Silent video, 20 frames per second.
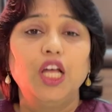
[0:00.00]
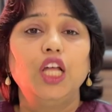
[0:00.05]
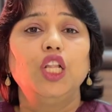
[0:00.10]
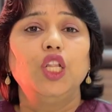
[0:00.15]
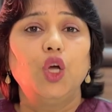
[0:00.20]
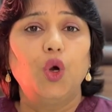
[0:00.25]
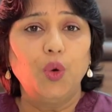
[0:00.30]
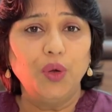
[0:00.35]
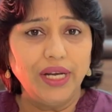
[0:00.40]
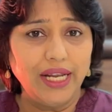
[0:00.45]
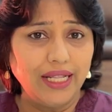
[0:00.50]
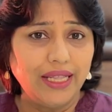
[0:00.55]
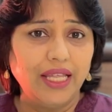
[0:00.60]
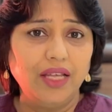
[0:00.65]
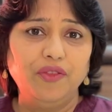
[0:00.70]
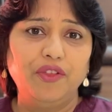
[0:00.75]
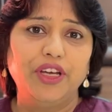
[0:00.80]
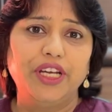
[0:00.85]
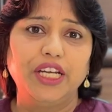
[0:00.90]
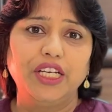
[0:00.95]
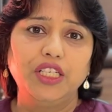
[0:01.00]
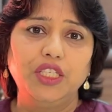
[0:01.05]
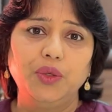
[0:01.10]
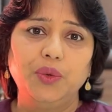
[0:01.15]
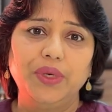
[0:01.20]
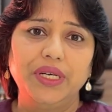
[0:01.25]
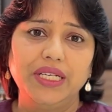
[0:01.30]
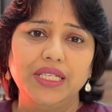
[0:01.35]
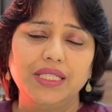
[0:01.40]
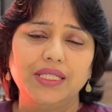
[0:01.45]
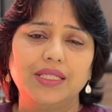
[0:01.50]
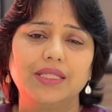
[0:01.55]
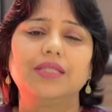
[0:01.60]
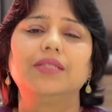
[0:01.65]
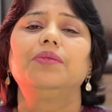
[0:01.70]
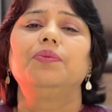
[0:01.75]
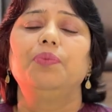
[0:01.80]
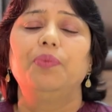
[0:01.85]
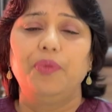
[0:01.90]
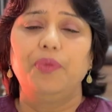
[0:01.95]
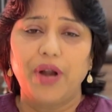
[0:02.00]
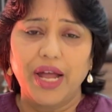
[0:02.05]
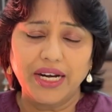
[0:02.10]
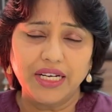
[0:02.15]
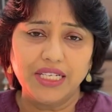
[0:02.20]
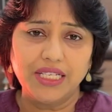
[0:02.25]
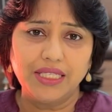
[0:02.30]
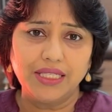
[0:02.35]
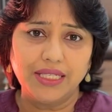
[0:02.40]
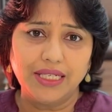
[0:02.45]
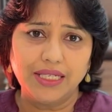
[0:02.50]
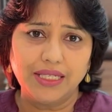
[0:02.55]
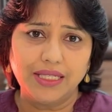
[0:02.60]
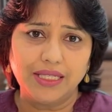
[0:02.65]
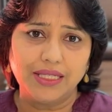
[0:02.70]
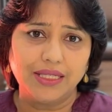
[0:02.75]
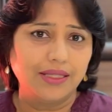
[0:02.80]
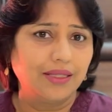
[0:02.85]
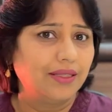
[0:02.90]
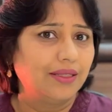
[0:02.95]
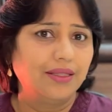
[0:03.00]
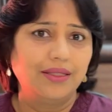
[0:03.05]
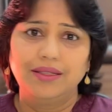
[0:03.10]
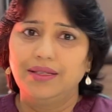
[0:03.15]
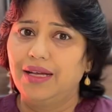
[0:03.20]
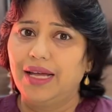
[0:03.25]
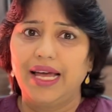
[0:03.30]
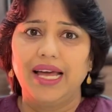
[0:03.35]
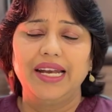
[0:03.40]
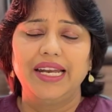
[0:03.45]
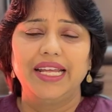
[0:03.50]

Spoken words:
The only thing we can do is practice it and